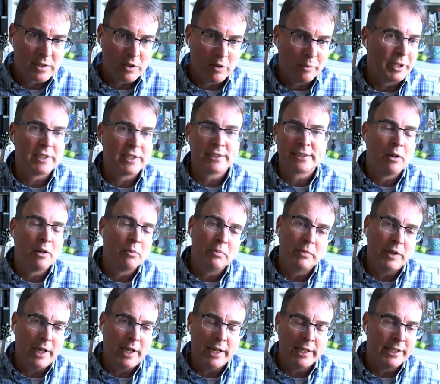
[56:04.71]
So because
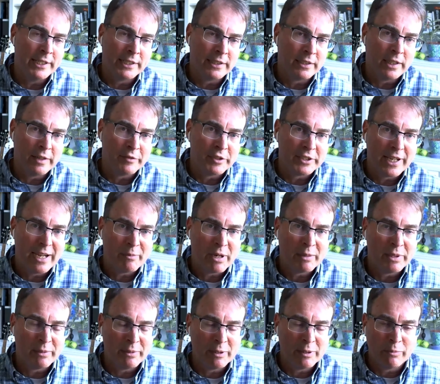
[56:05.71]
I'll at any given
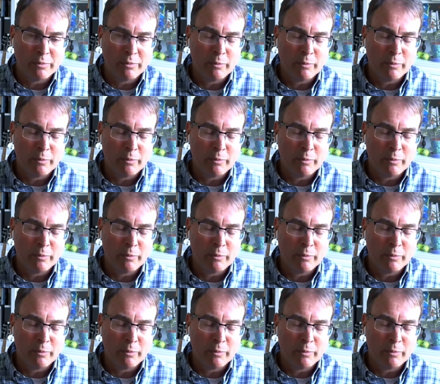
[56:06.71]
time I